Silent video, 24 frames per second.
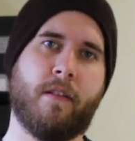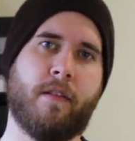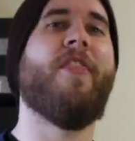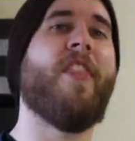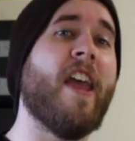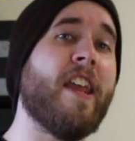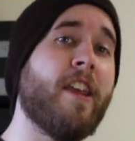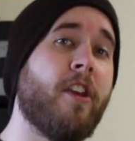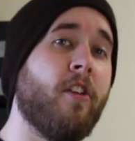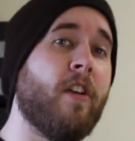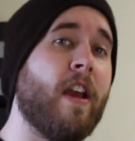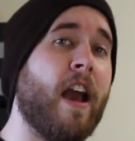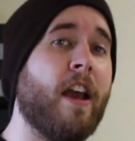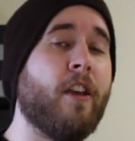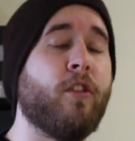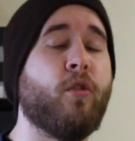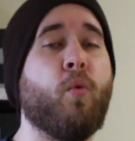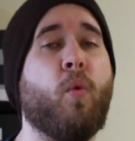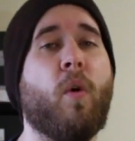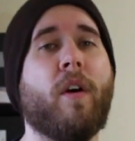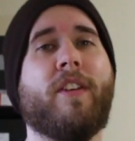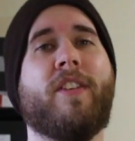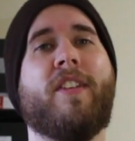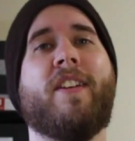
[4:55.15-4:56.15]
Thank you guys
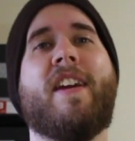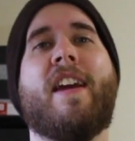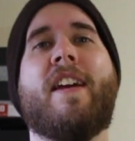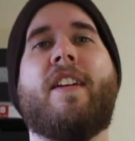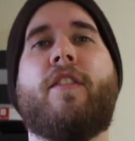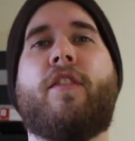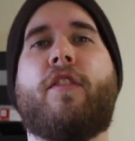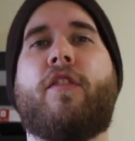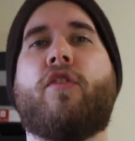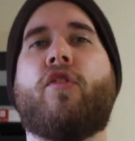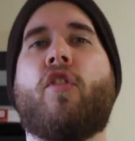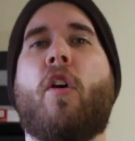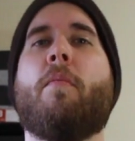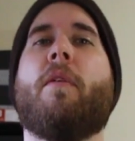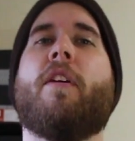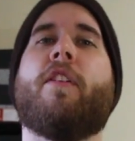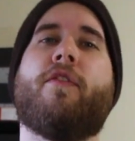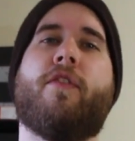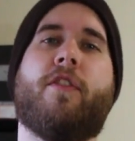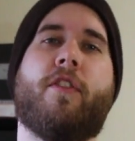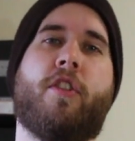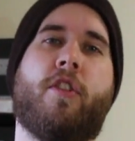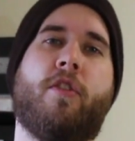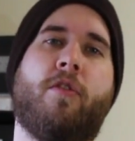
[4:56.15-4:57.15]
once again so much
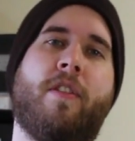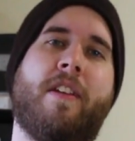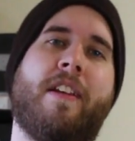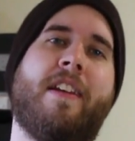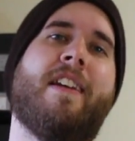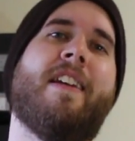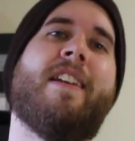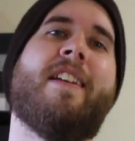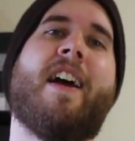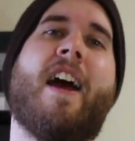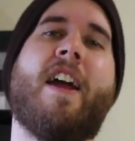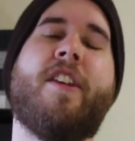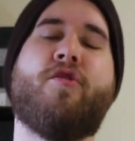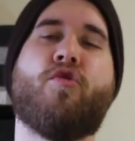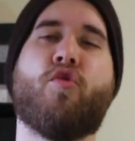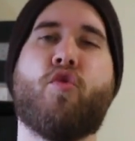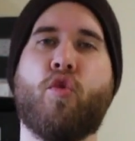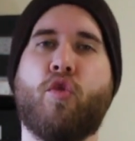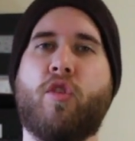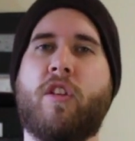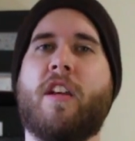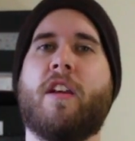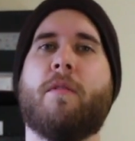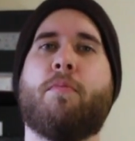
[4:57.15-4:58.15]
for tuning in. I
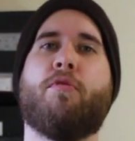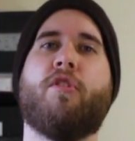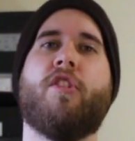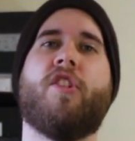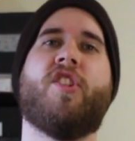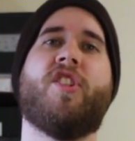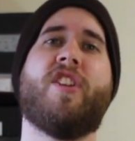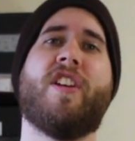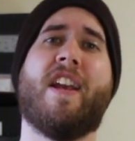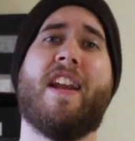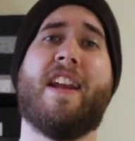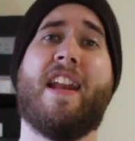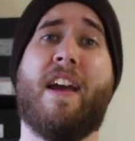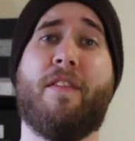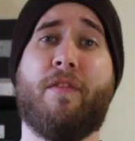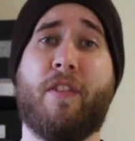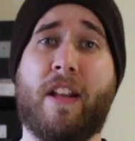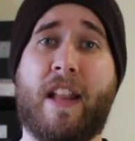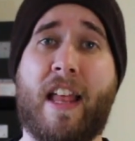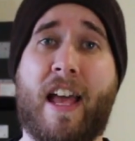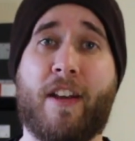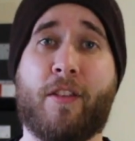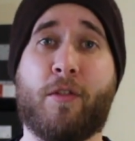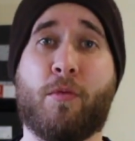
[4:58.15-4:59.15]
truly appreciate every
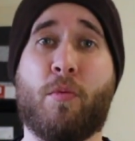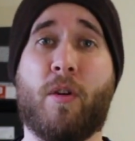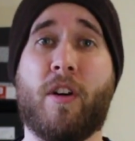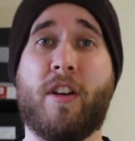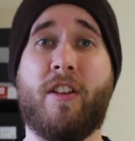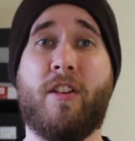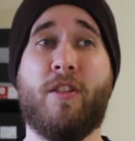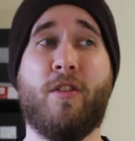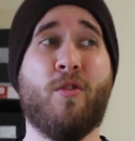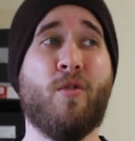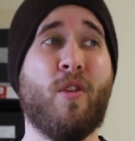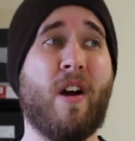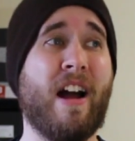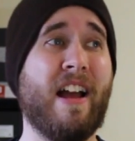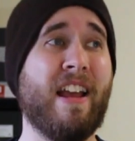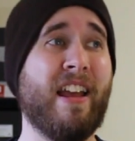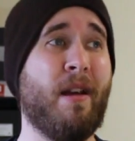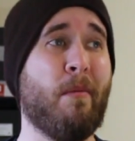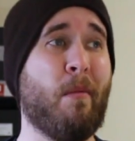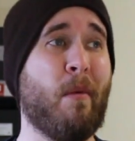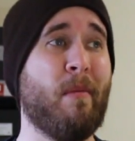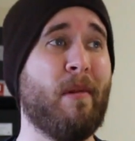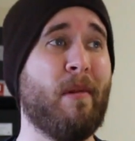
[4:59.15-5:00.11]
last one of you. I am